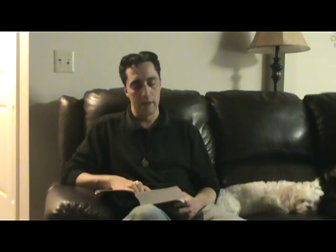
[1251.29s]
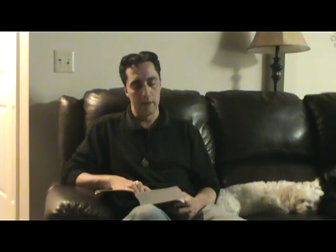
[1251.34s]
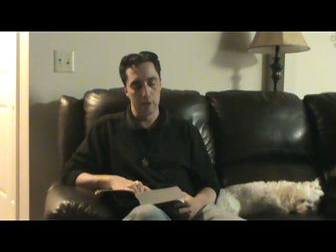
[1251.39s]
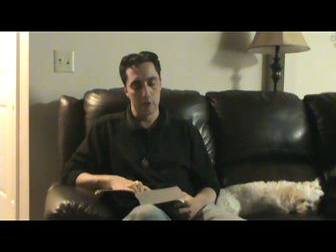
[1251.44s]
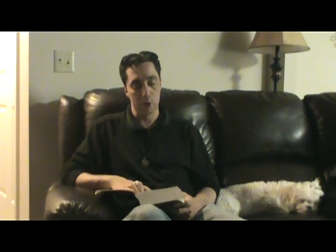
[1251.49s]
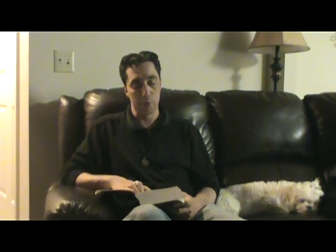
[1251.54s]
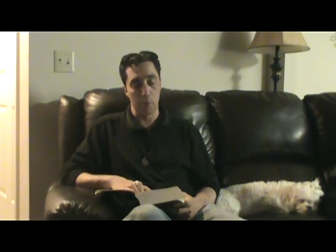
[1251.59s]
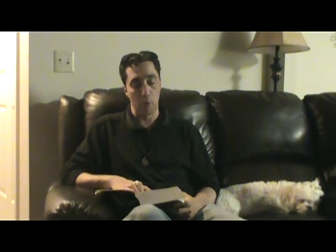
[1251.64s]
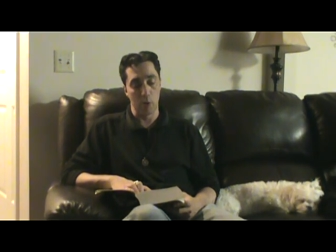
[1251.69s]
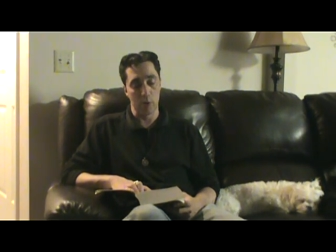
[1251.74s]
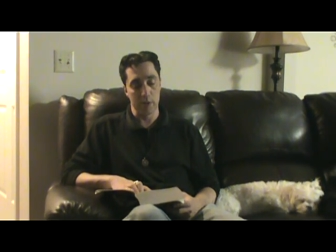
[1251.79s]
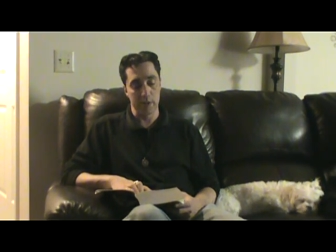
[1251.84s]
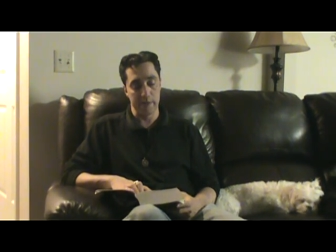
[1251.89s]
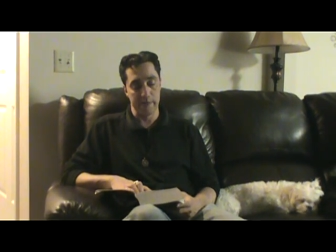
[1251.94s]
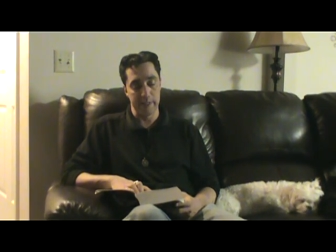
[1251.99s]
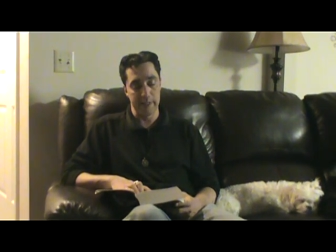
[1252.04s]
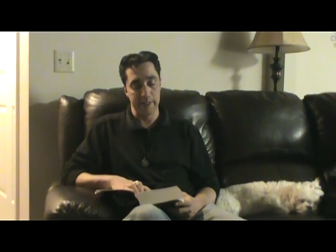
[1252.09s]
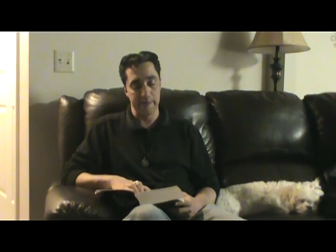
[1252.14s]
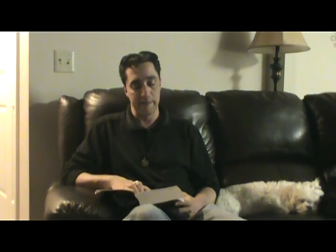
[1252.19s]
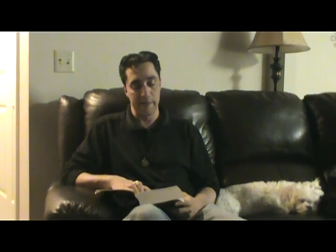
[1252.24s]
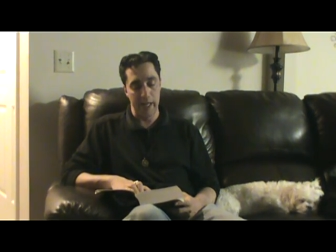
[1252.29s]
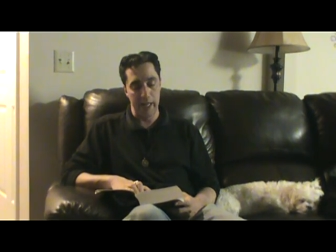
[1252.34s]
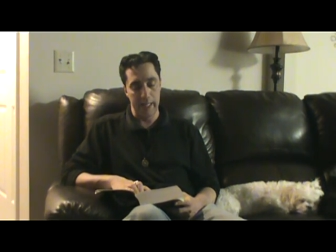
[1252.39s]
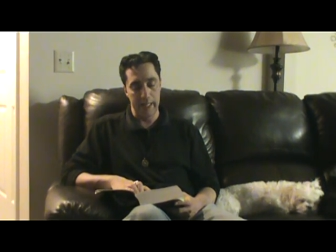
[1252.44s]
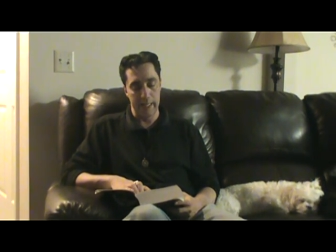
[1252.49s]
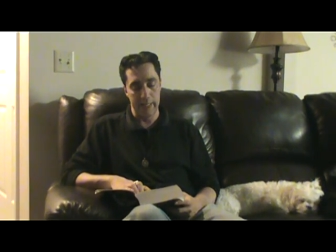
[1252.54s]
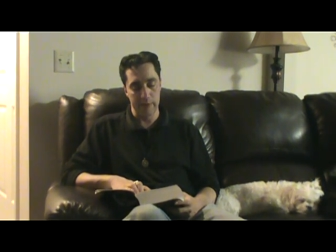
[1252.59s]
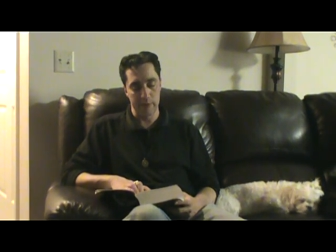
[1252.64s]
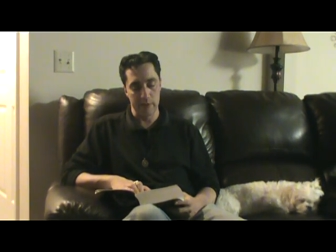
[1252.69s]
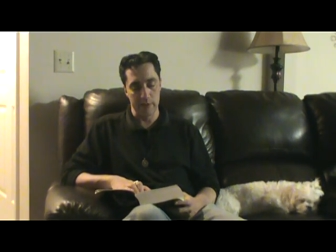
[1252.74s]
sparks of the
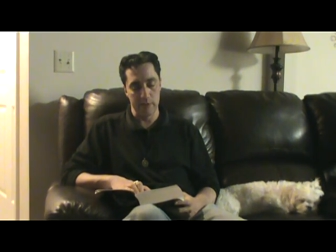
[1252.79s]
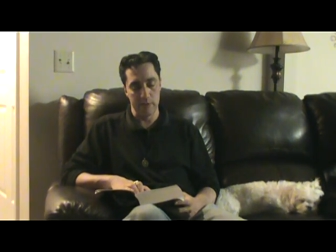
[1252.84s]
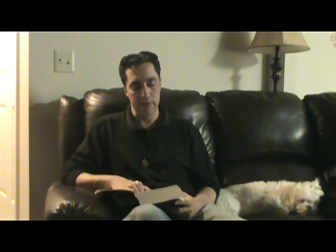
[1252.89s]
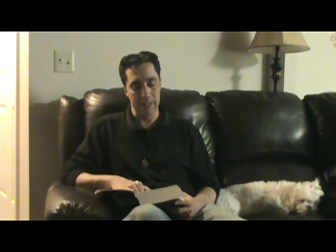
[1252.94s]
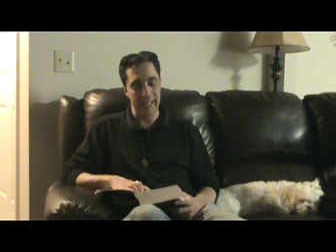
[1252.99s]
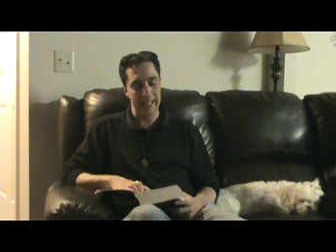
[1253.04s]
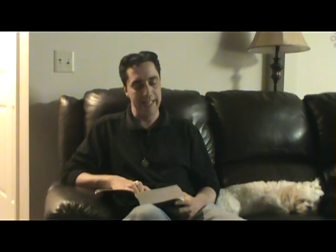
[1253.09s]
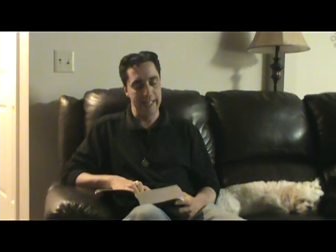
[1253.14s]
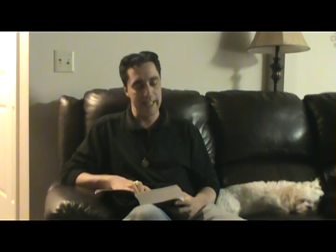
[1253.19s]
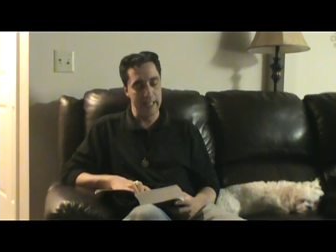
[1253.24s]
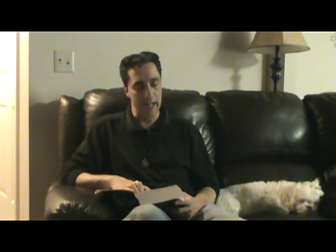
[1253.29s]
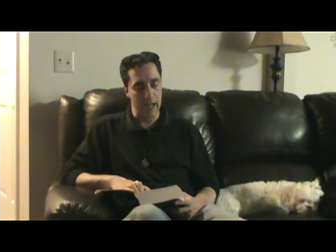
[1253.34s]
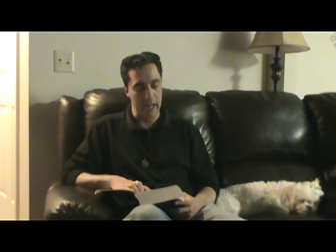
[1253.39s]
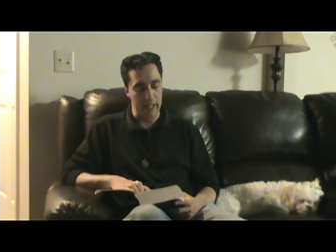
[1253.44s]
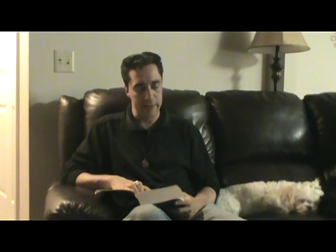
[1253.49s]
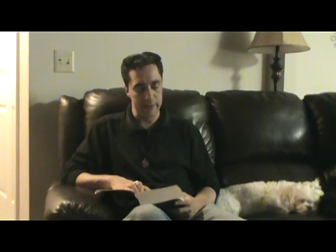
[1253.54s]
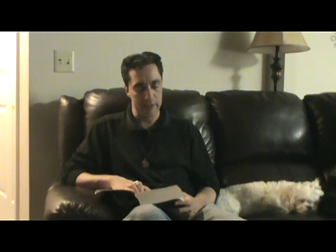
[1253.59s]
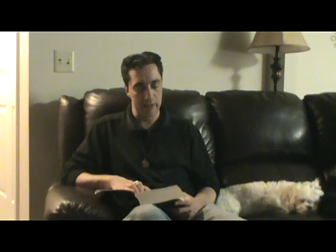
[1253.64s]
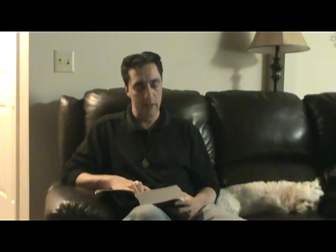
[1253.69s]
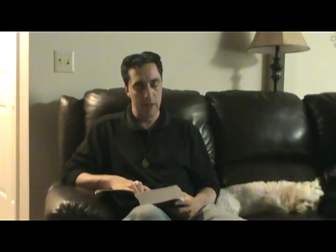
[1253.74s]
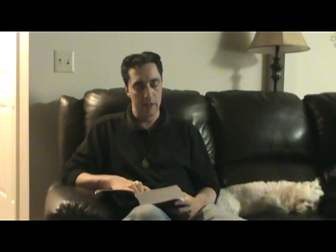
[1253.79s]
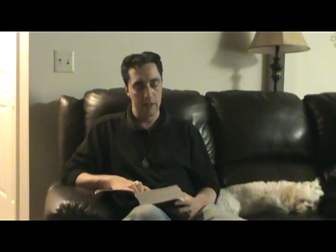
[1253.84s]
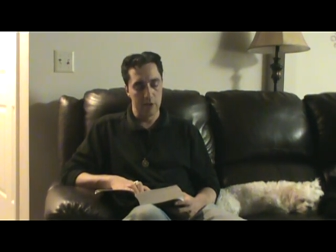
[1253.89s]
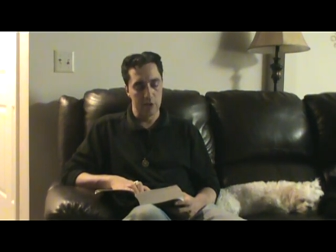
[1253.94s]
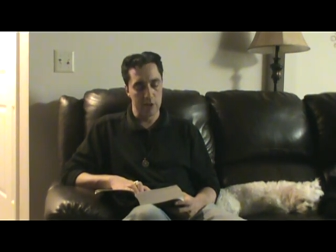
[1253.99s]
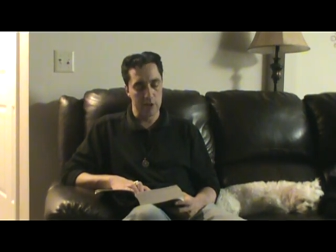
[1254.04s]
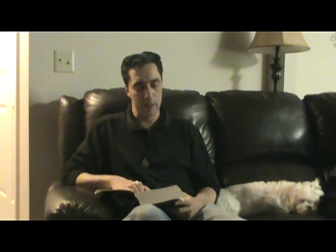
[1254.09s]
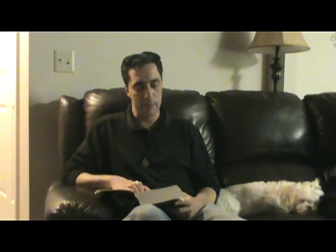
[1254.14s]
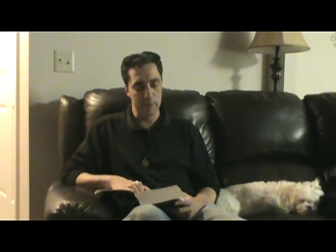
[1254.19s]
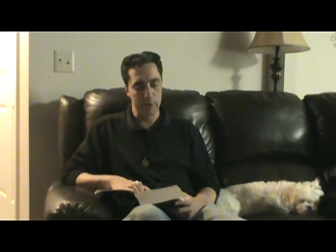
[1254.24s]
divine essence and not
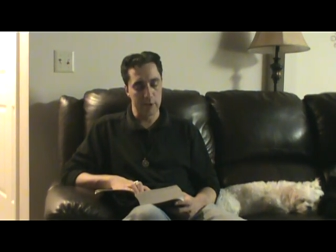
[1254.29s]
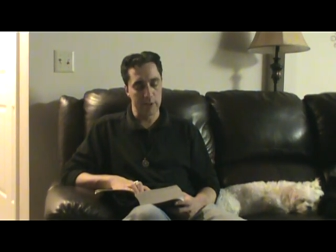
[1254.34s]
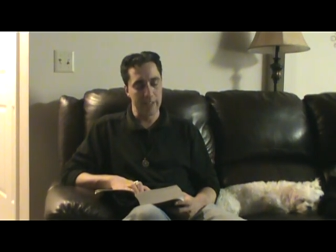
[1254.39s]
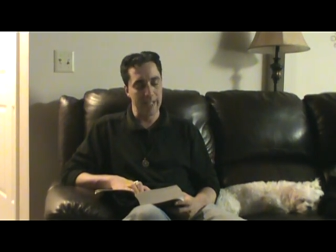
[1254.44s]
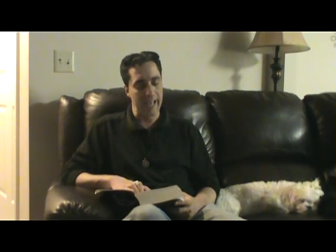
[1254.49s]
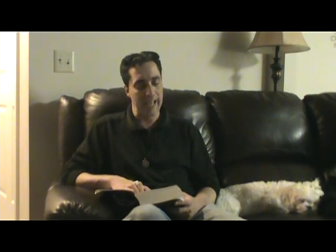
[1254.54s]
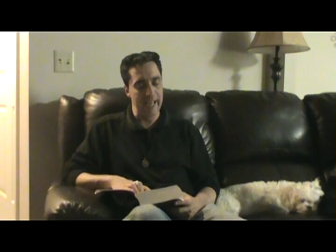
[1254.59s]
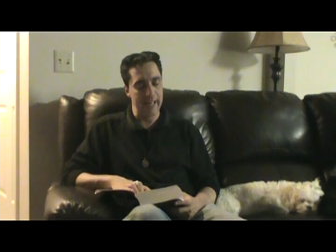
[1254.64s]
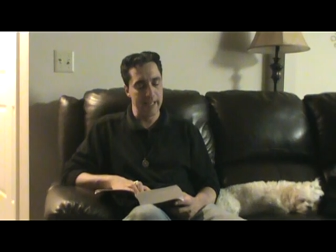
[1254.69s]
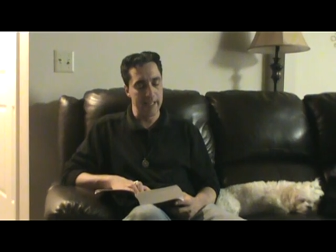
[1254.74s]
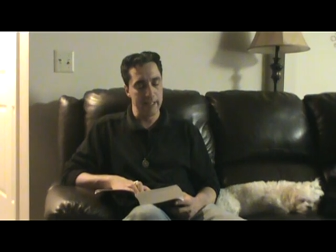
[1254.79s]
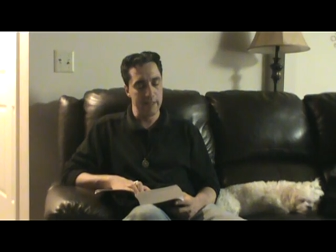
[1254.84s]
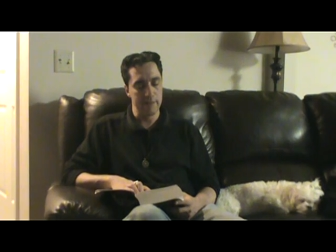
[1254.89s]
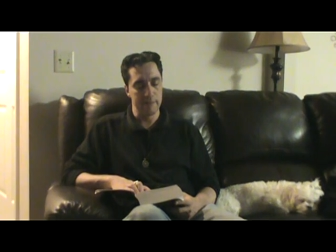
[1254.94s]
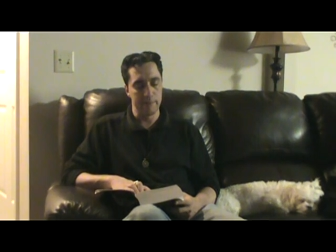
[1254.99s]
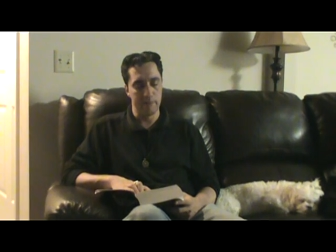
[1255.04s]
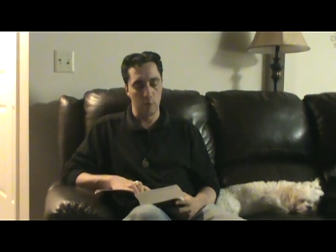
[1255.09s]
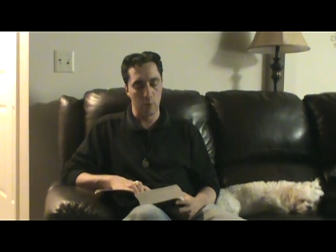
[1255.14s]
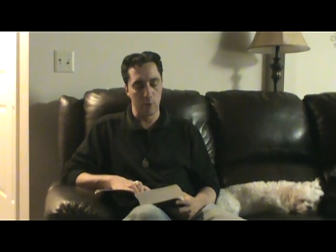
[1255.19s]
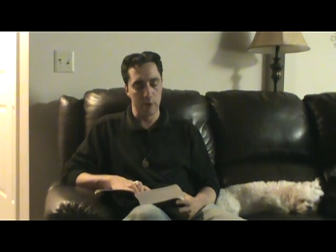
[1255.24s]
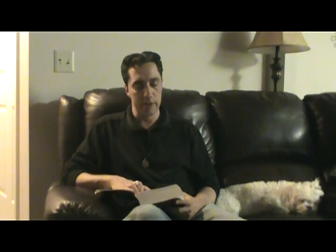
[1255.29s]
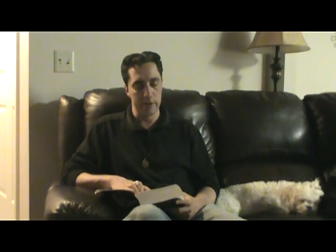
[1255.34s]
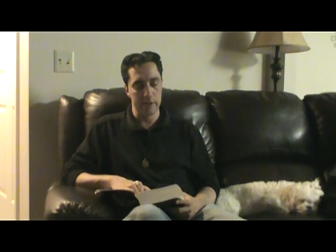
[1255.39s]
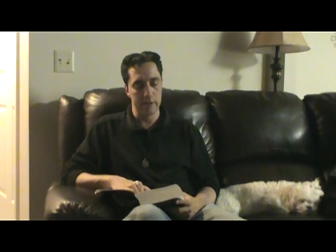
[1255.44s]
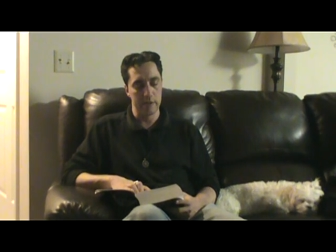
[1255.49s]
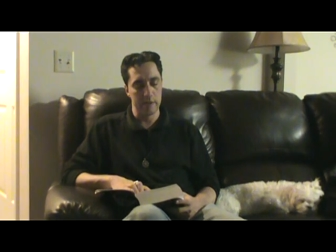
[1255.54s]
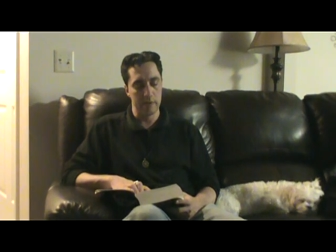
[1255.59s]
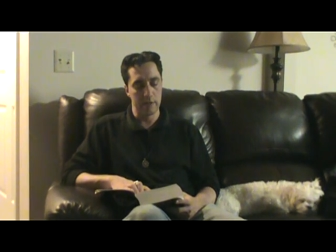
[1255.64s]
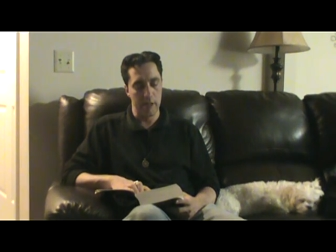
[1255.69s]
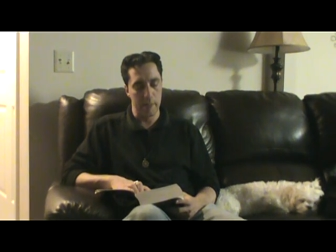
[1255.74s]
subject to any foreign
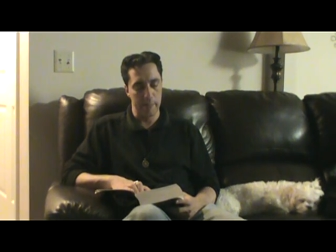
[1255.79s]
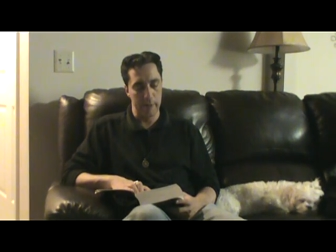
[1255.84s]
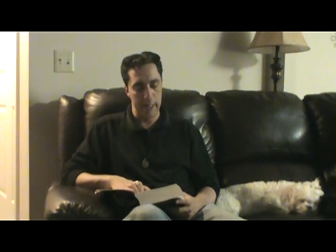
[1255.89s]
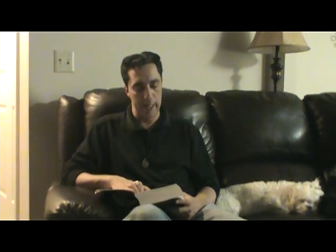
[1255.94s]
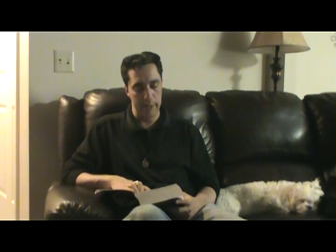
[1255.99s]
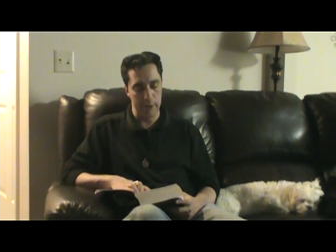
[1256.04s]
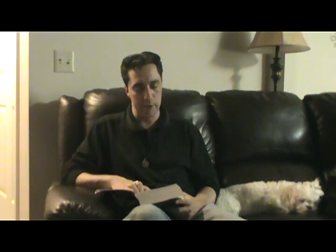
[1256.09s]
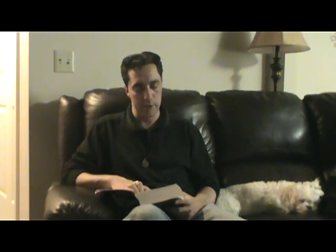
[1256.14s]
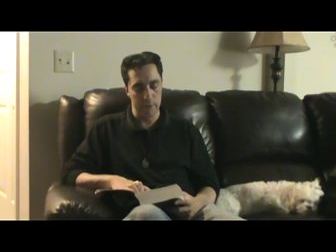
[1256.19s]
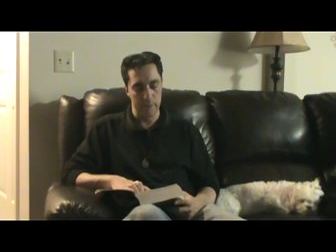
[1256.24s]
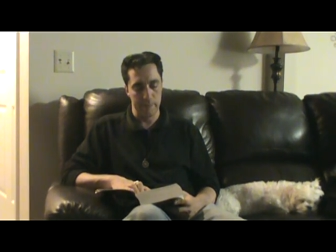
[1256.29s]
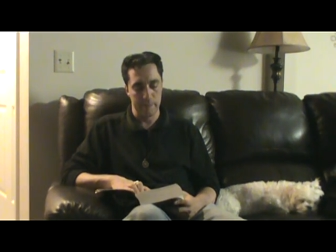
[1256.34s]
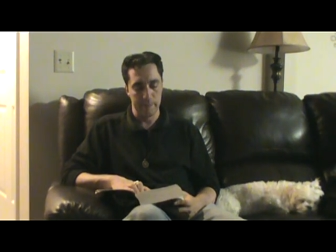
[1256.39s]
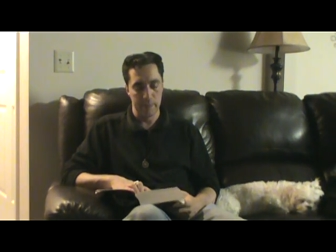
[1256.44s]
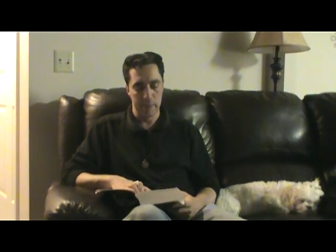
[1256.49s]
domination.